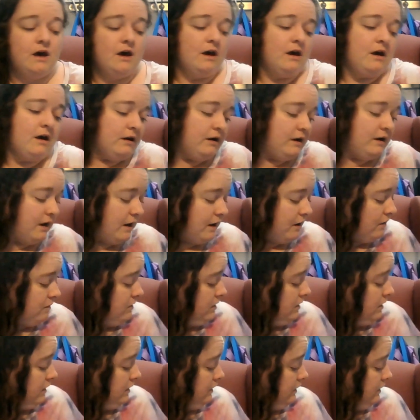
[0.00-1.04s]
Now,
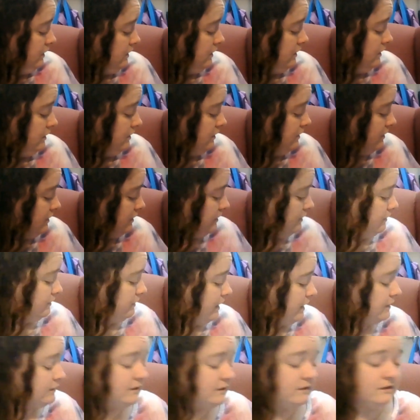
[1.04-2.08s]

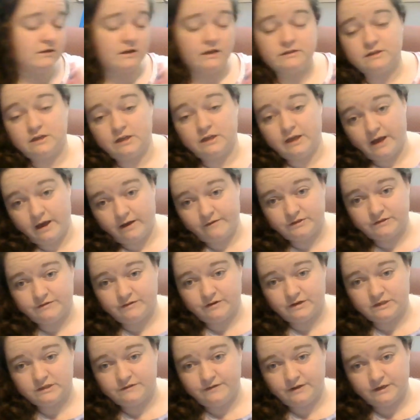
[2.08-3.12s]
that's all I have as far
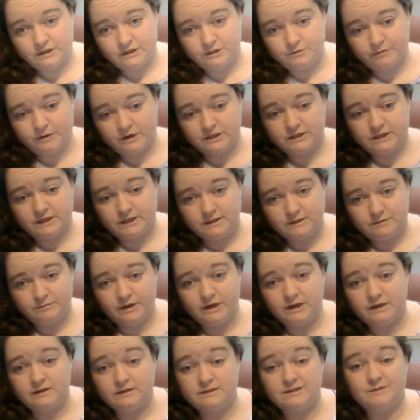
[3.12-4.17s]
as finished projects.
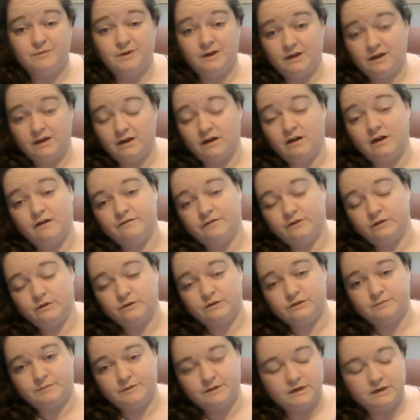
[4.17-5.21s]
But speaking of
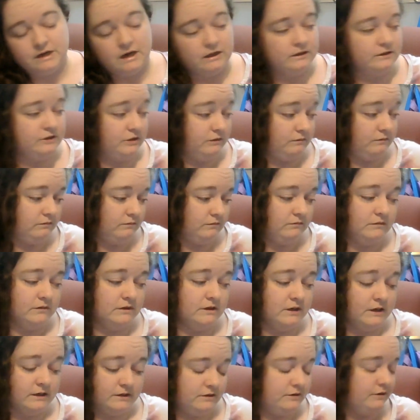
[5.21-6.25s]
Lotus Mandala
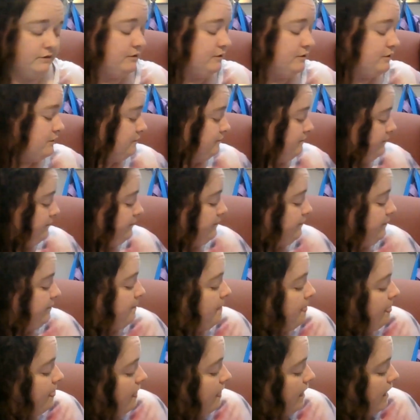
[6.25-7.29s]
dusters,
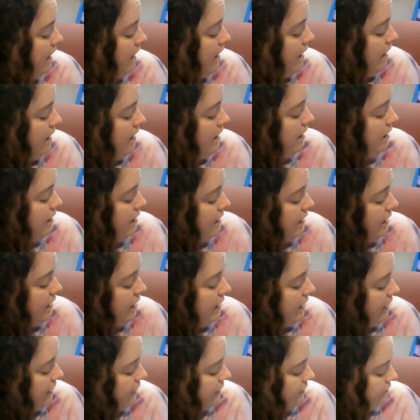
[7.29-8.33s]

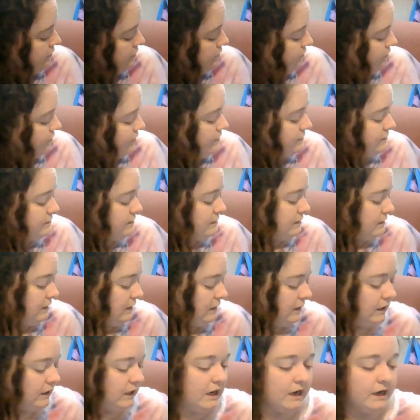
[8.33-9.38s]
I recently
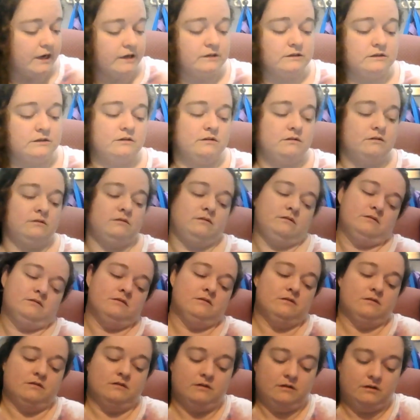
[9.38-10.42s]
got
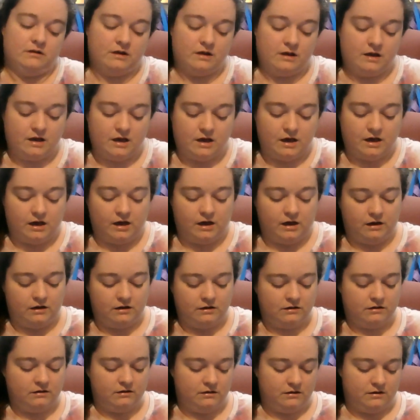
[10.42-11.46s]
an
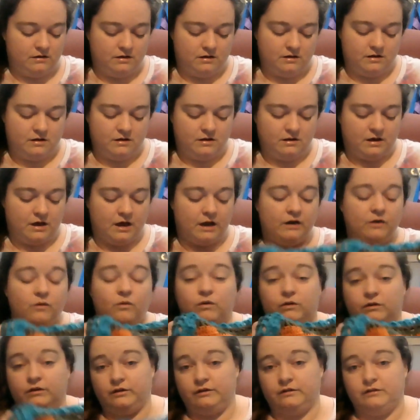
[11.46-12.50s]

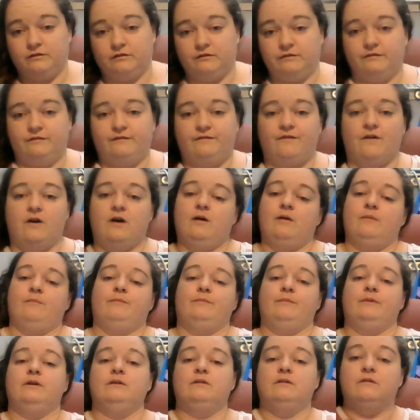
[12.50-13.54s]
order
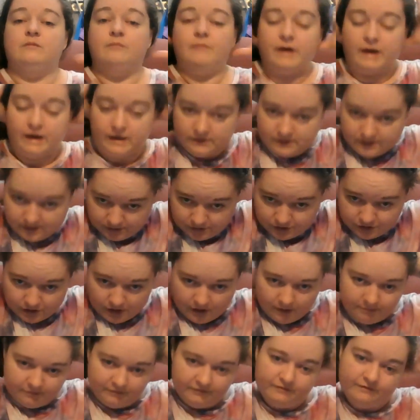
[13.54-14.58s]
from my Etsy
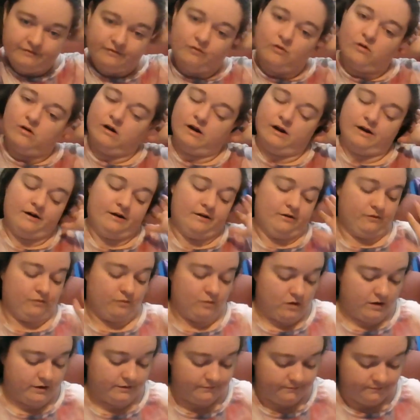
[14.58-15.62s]
shop for another one.